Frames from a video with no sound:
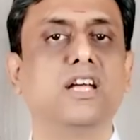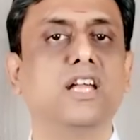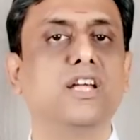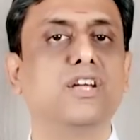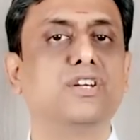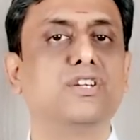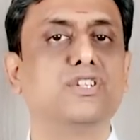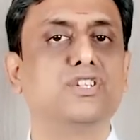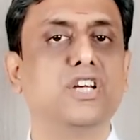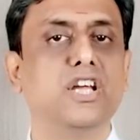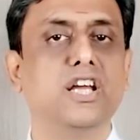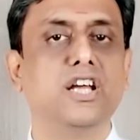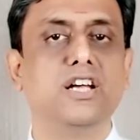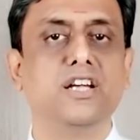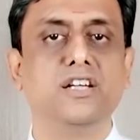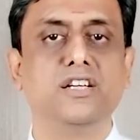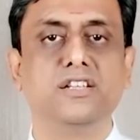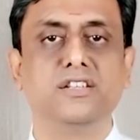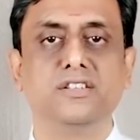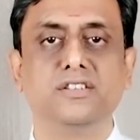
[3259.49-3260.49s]
take shade
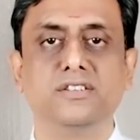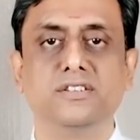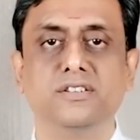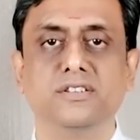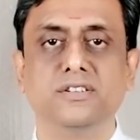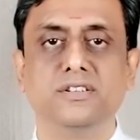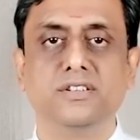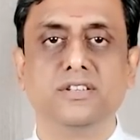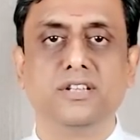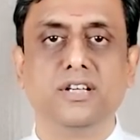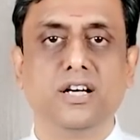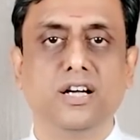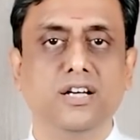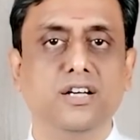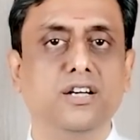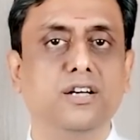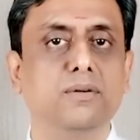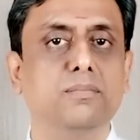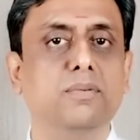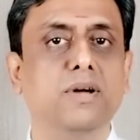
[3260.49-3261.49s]

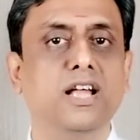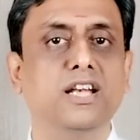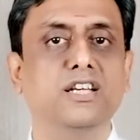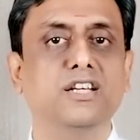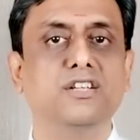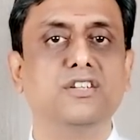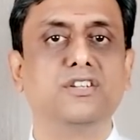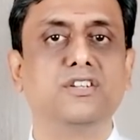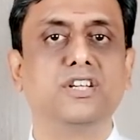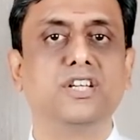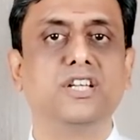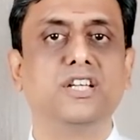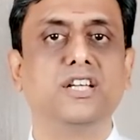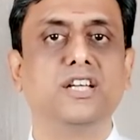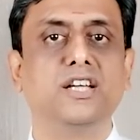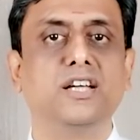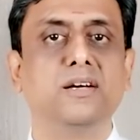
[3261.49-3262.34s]
under a banyan tree.